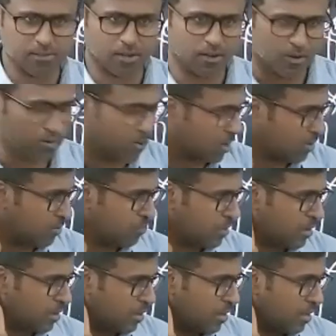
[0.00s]
Yeah, Lula.
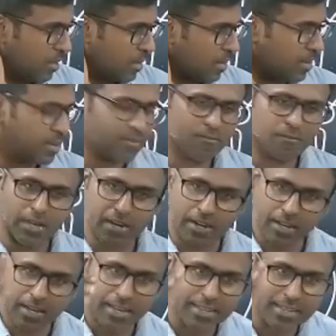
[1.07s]
When
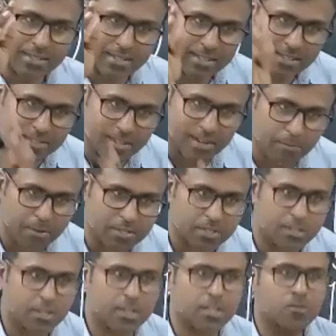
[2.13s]
he's a
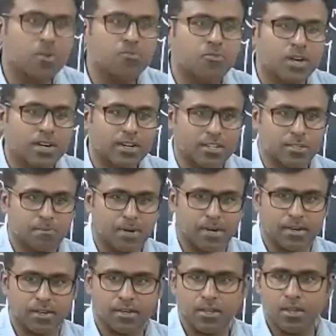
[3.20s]
representative of Workers'
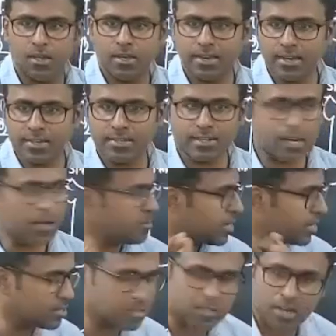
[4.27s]
Party. He has come, he
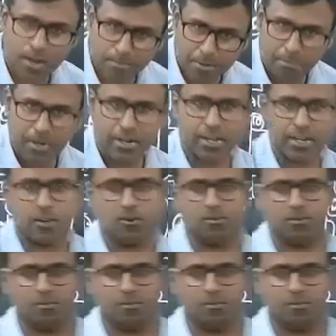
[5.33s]
has stopped burning now.